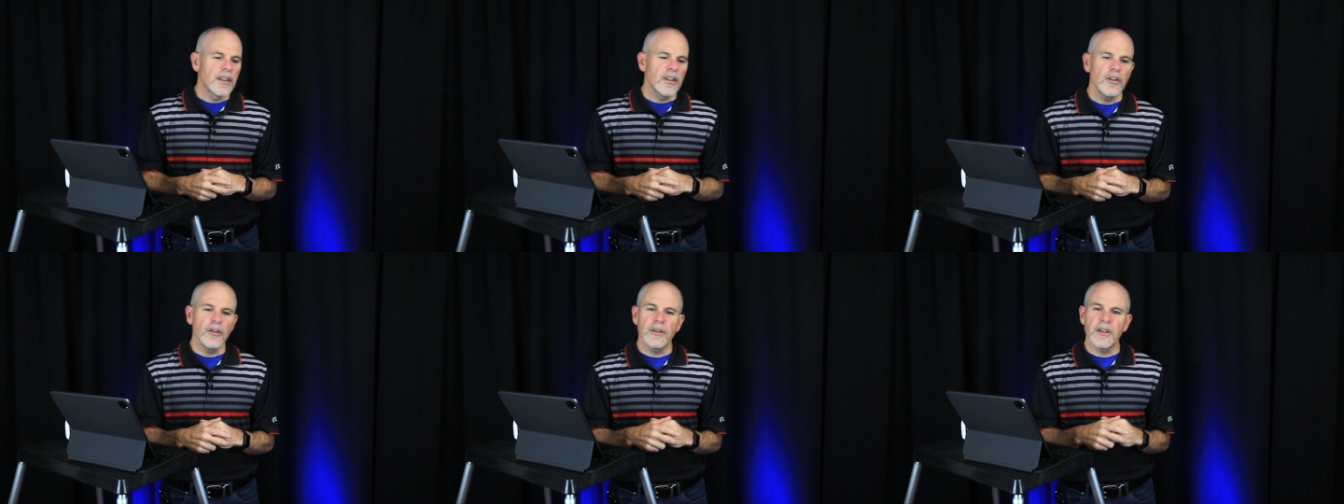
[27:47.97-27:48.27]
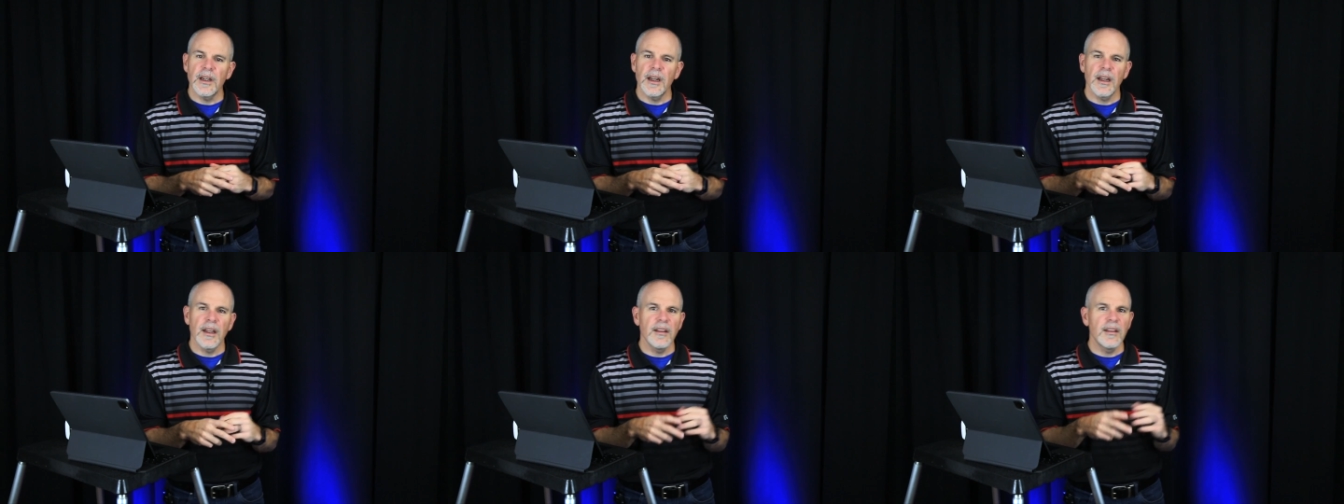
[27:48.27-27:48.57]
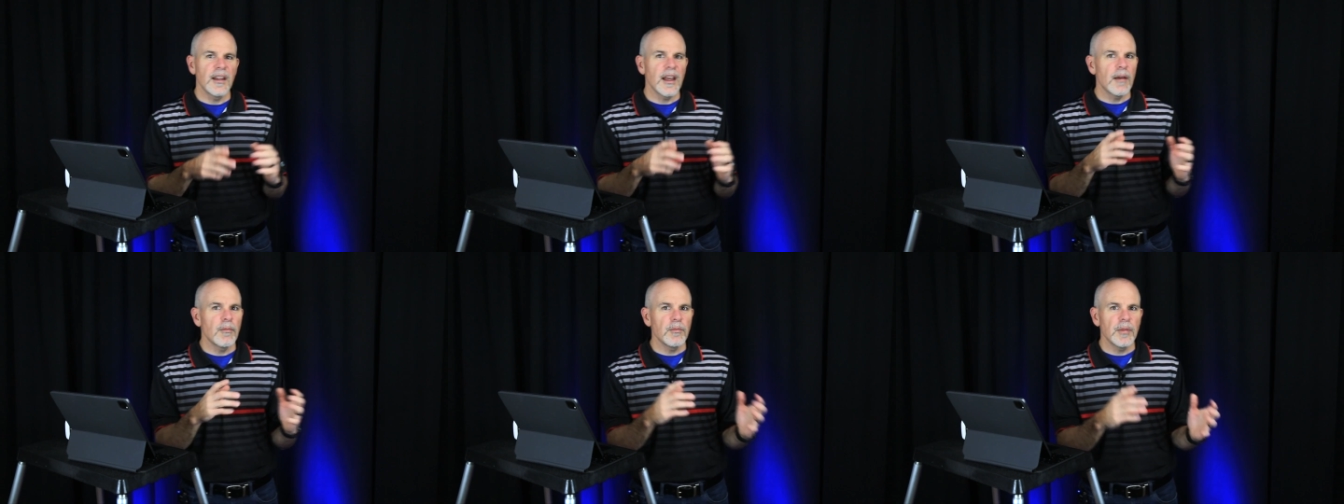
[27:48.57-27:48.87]
you can
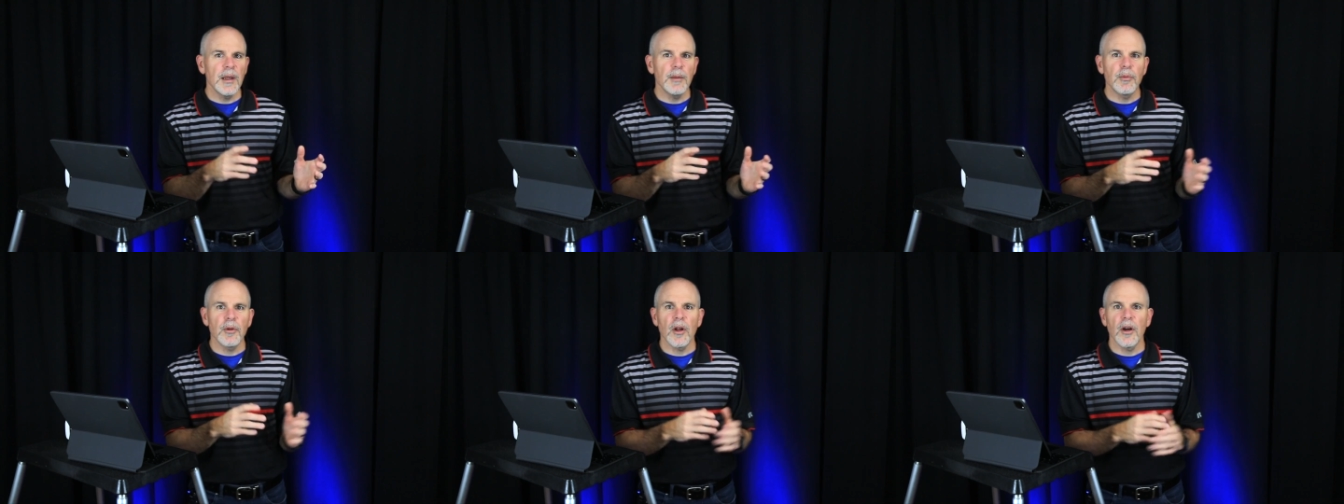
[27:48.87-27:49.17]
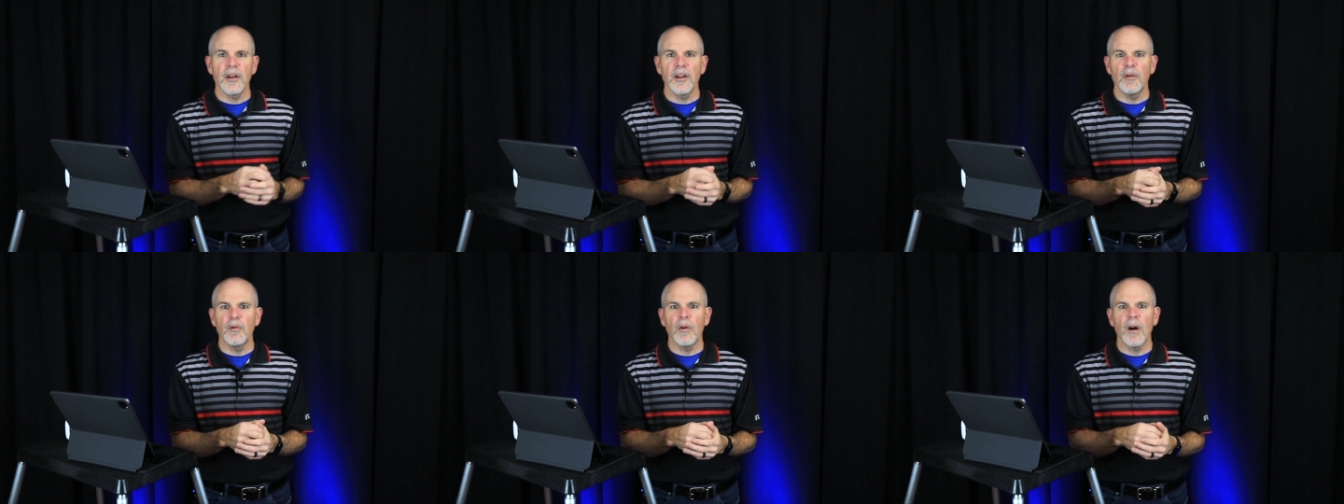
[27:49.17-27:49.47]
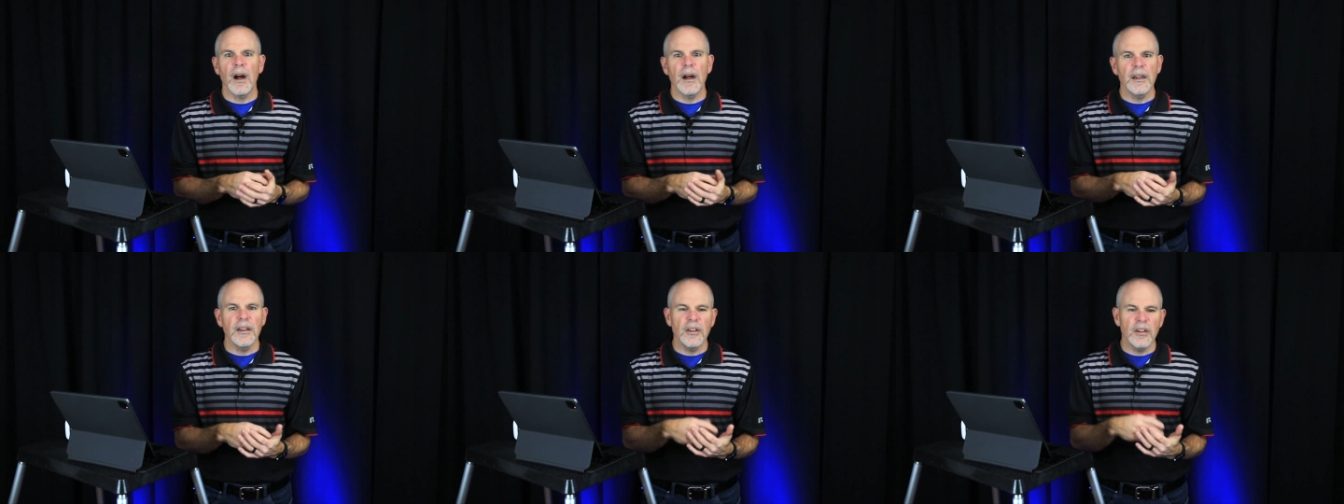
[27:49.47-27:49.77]
condemn people all you
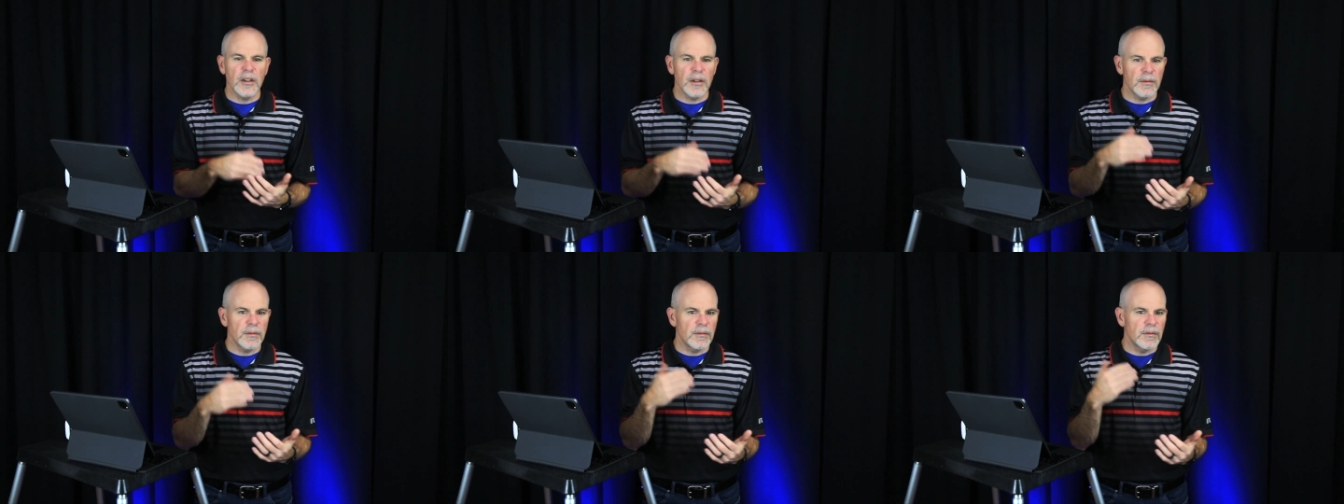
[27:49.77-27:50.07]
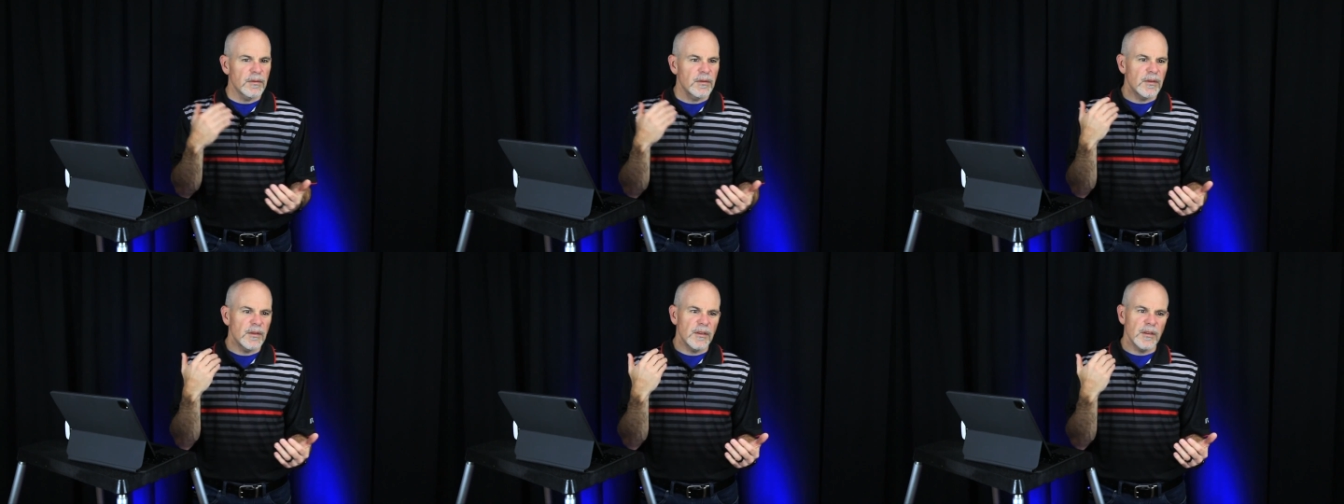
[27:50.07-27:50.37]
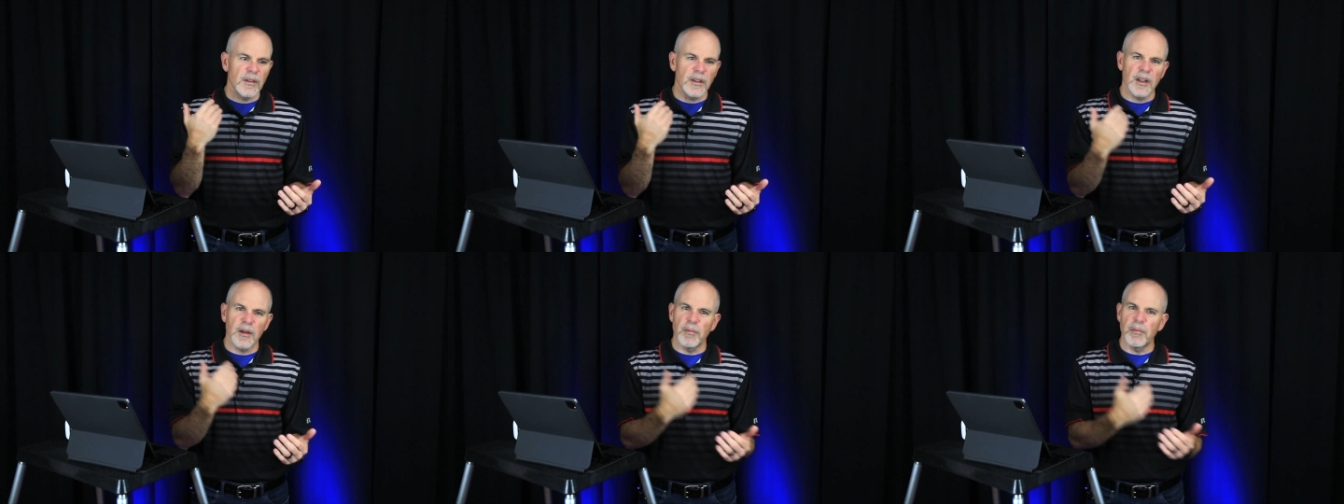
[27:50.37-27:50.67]
want. You can
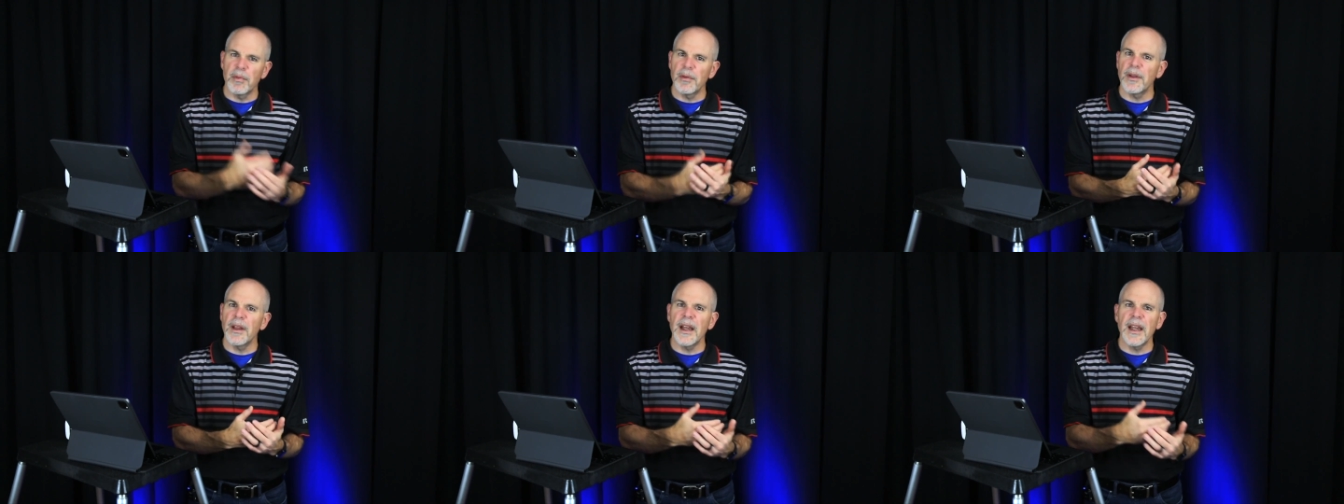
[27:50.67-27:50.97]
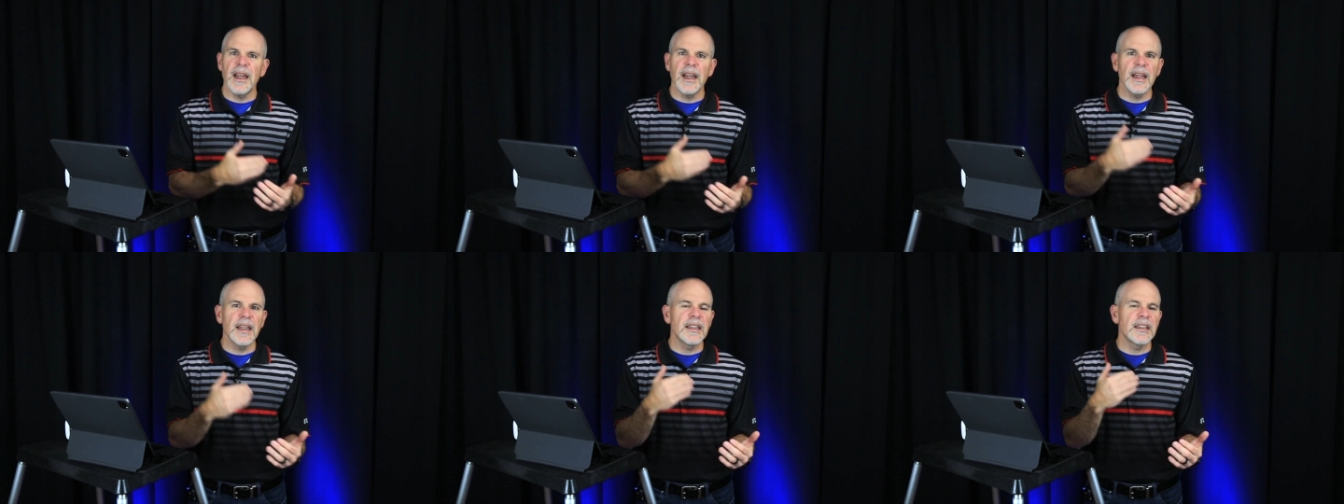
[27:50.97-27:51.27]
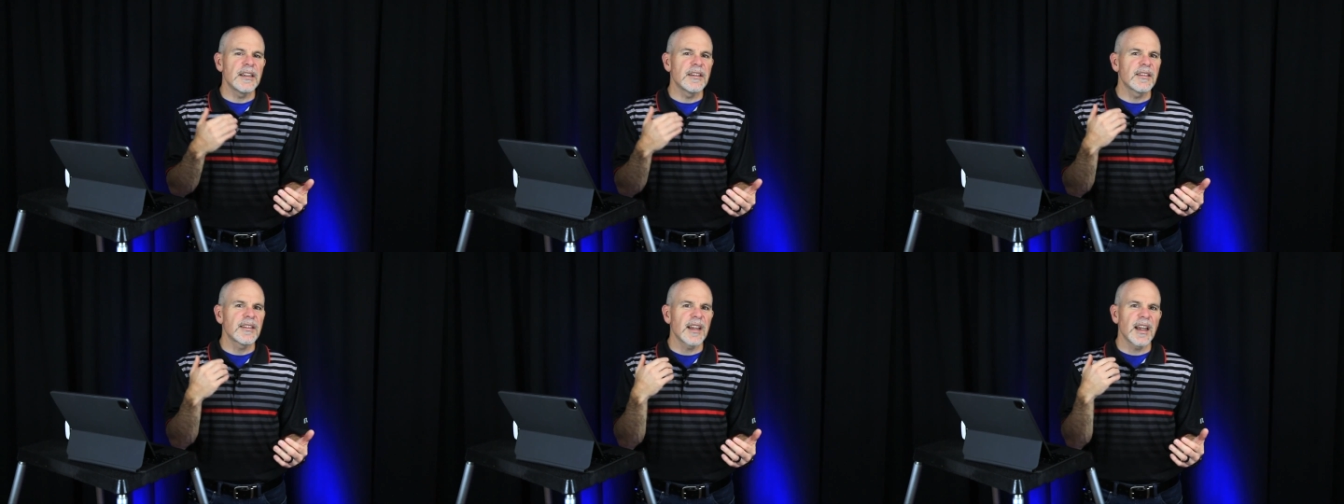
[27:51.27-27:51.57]
complain
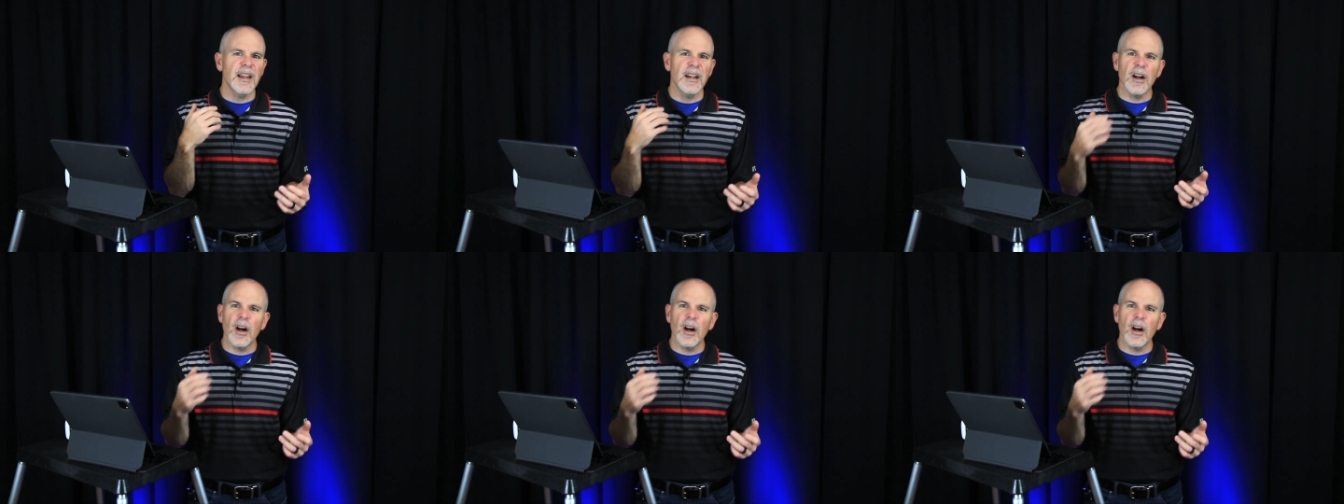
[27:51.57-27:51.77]
and say,